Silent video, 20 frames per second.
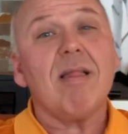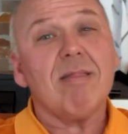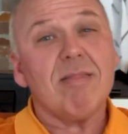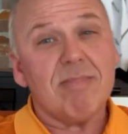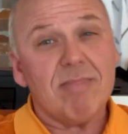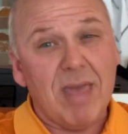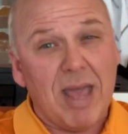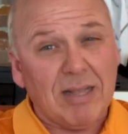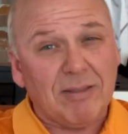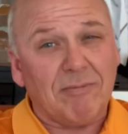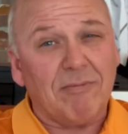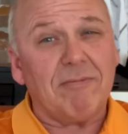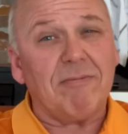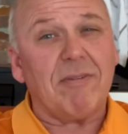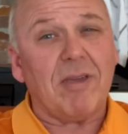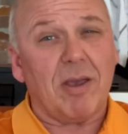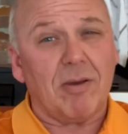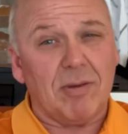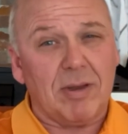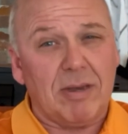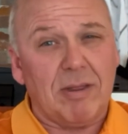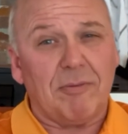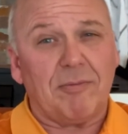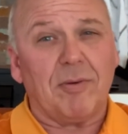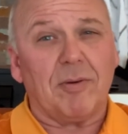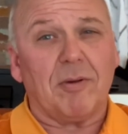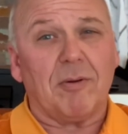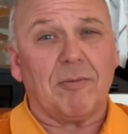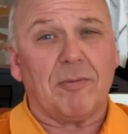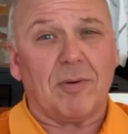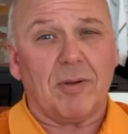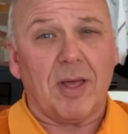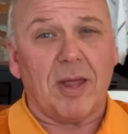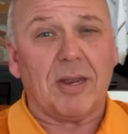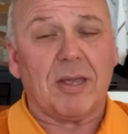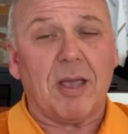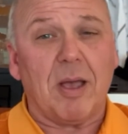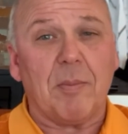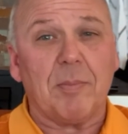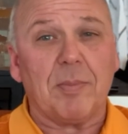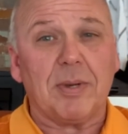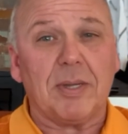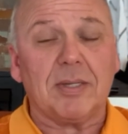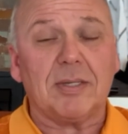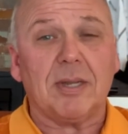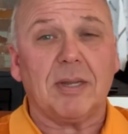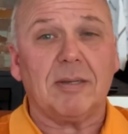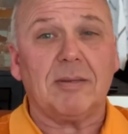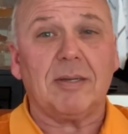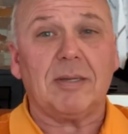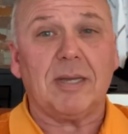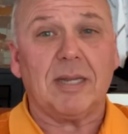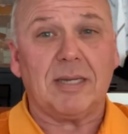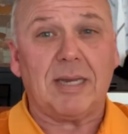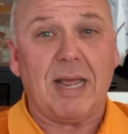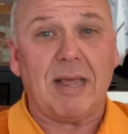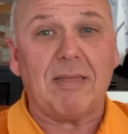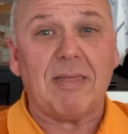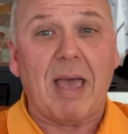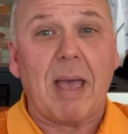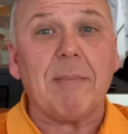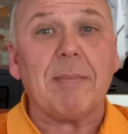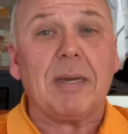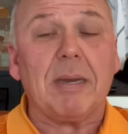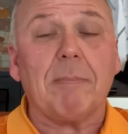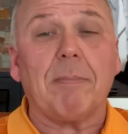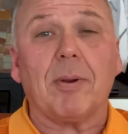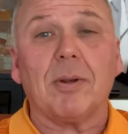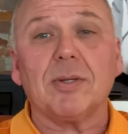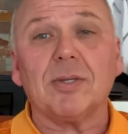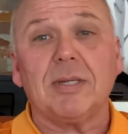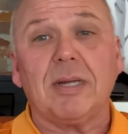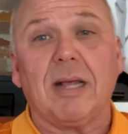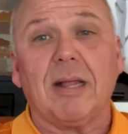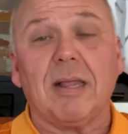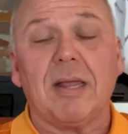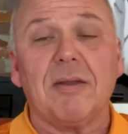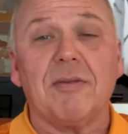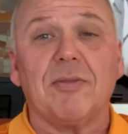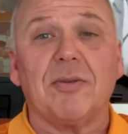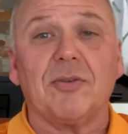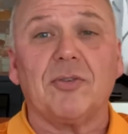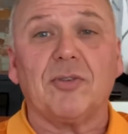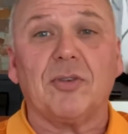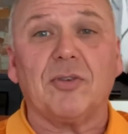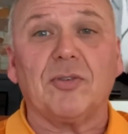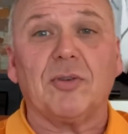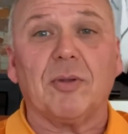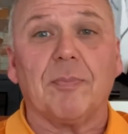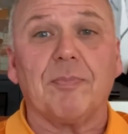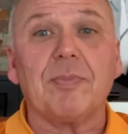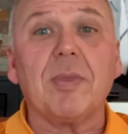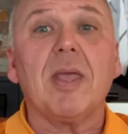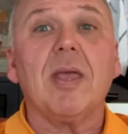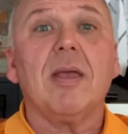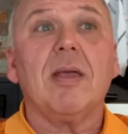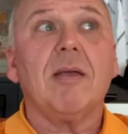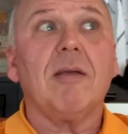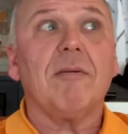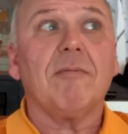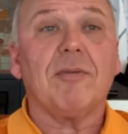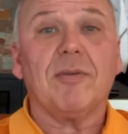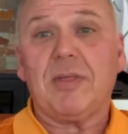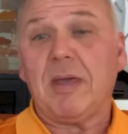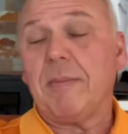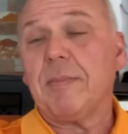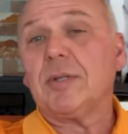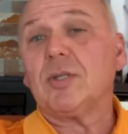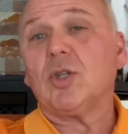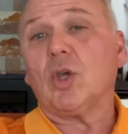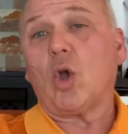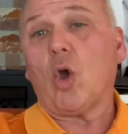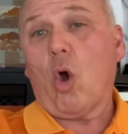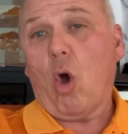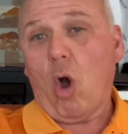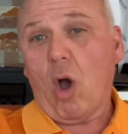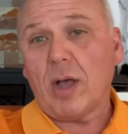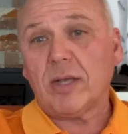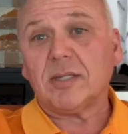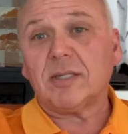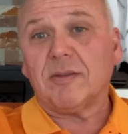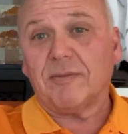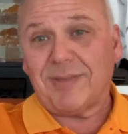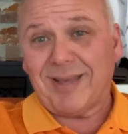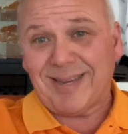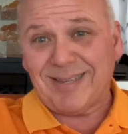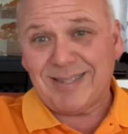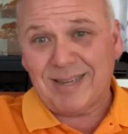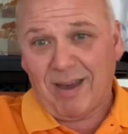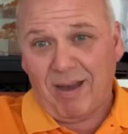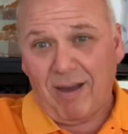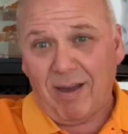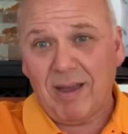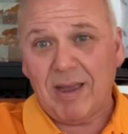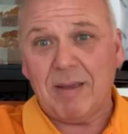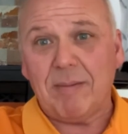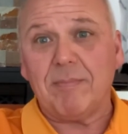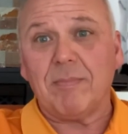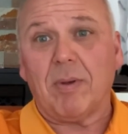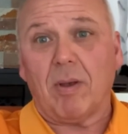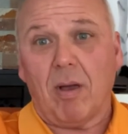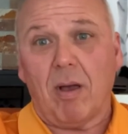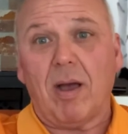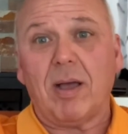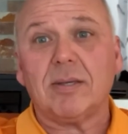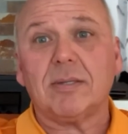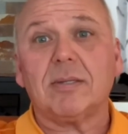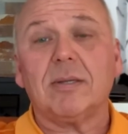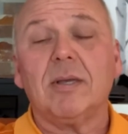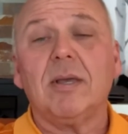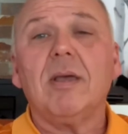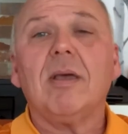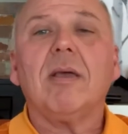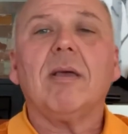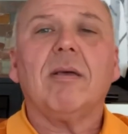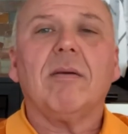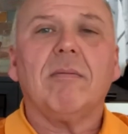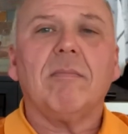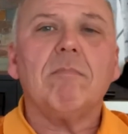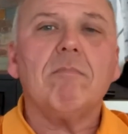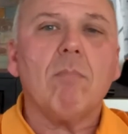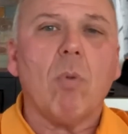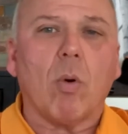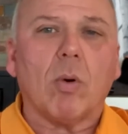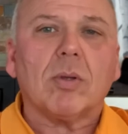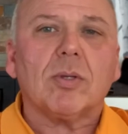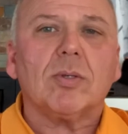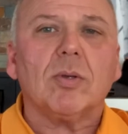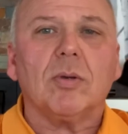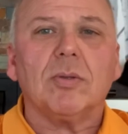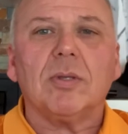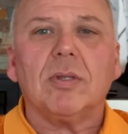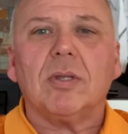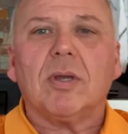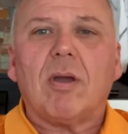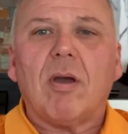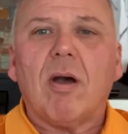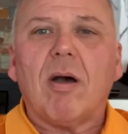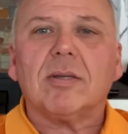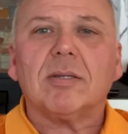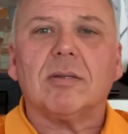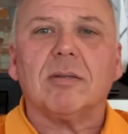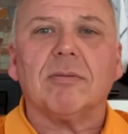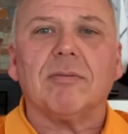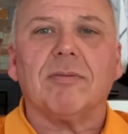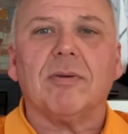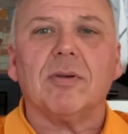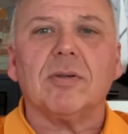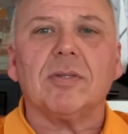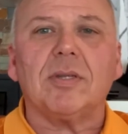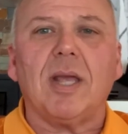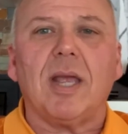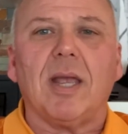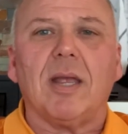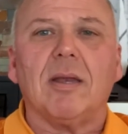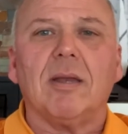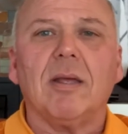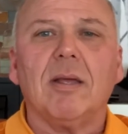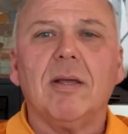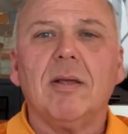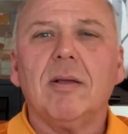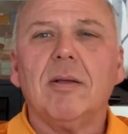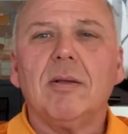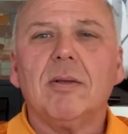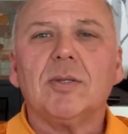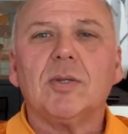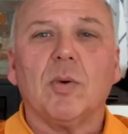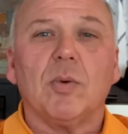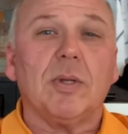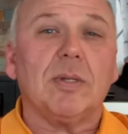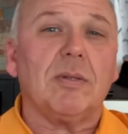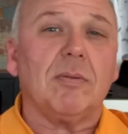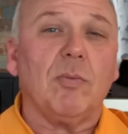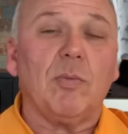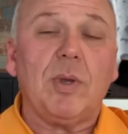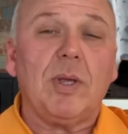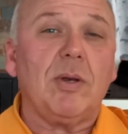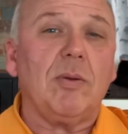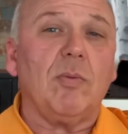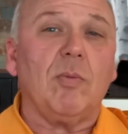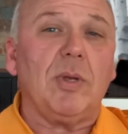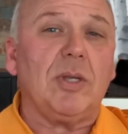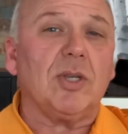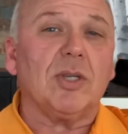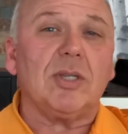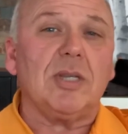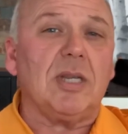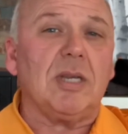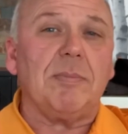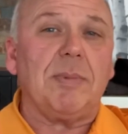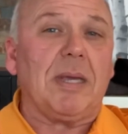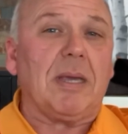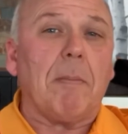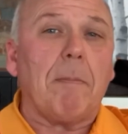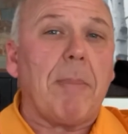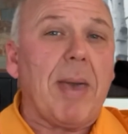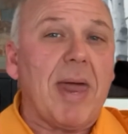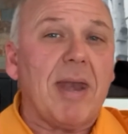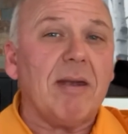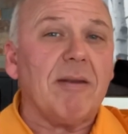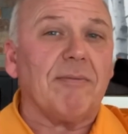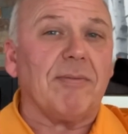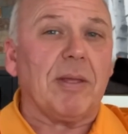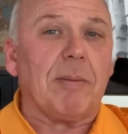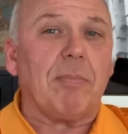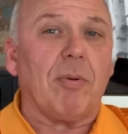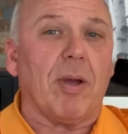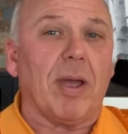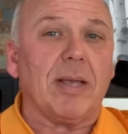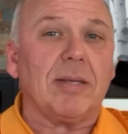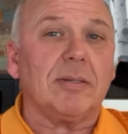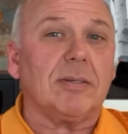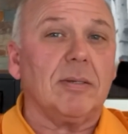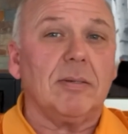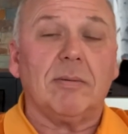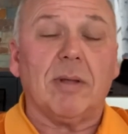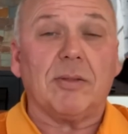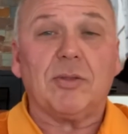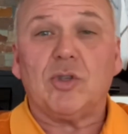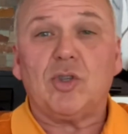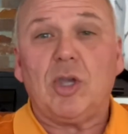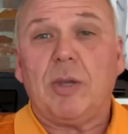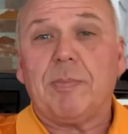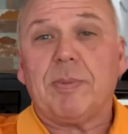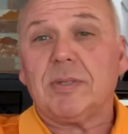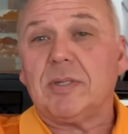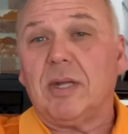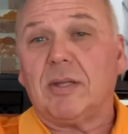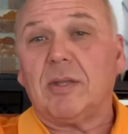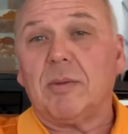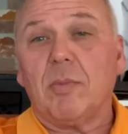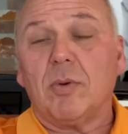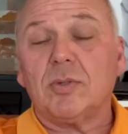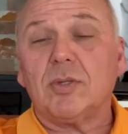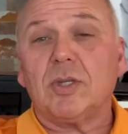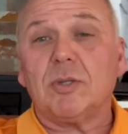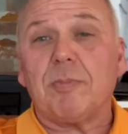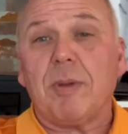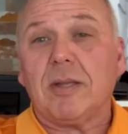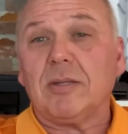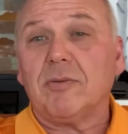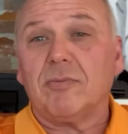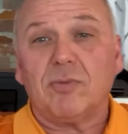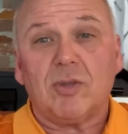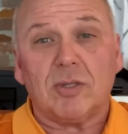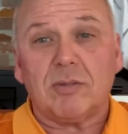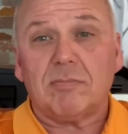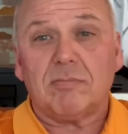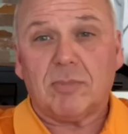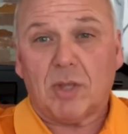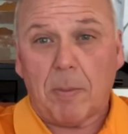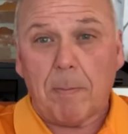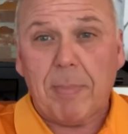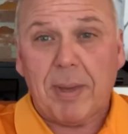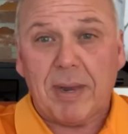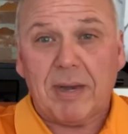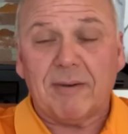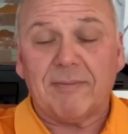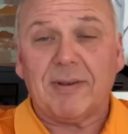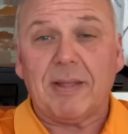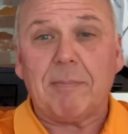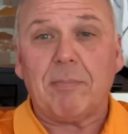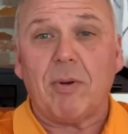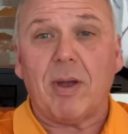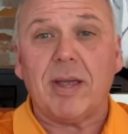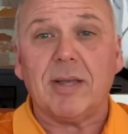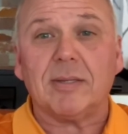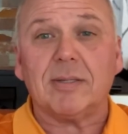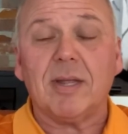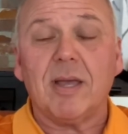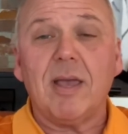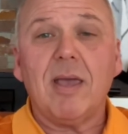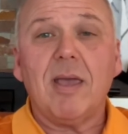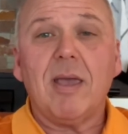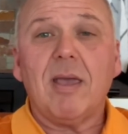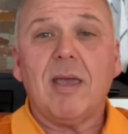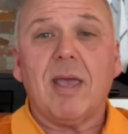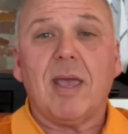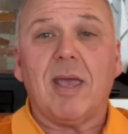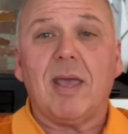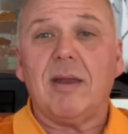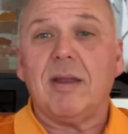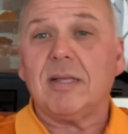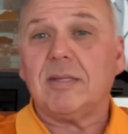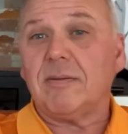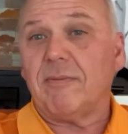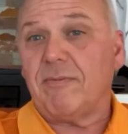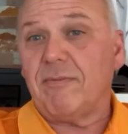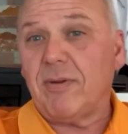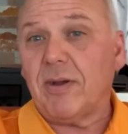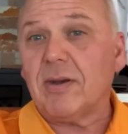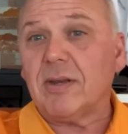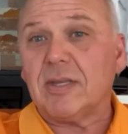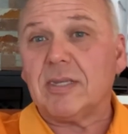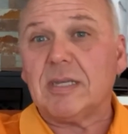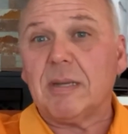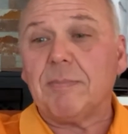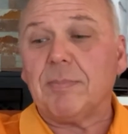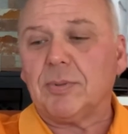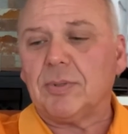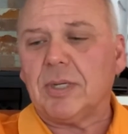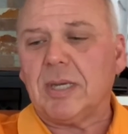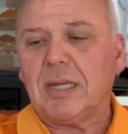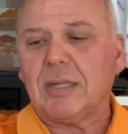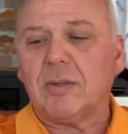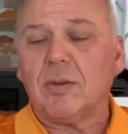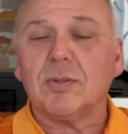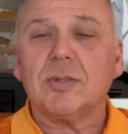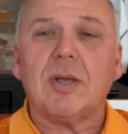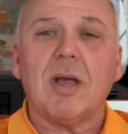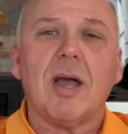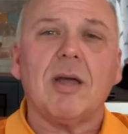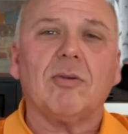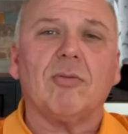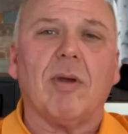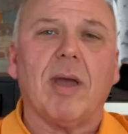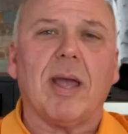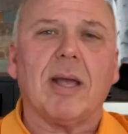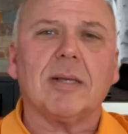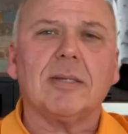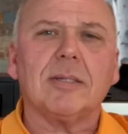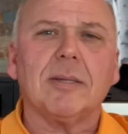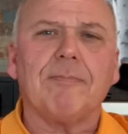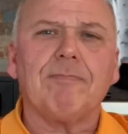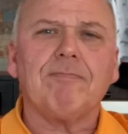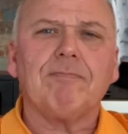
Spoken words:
That's very difficult for a lot of companies to take that many personnel out of their system. For them, it's the cost of that time loss more so than the cost of the first aid. So we just need to be competitively priced, not the cheapest, not the most expensive, just competitively priced. And it's fairly simple to get those contracts.